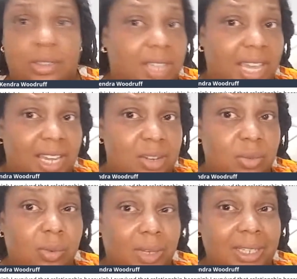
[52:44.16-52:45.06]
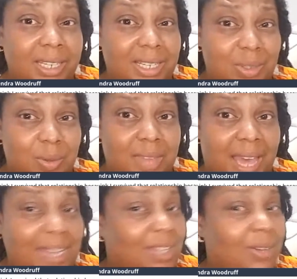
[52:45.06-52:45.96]
Can you really do
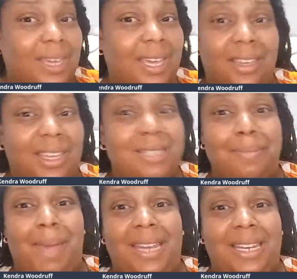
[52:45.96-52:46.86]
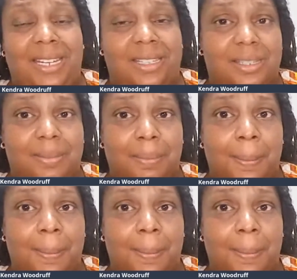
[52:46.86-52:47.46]
that? It's madness.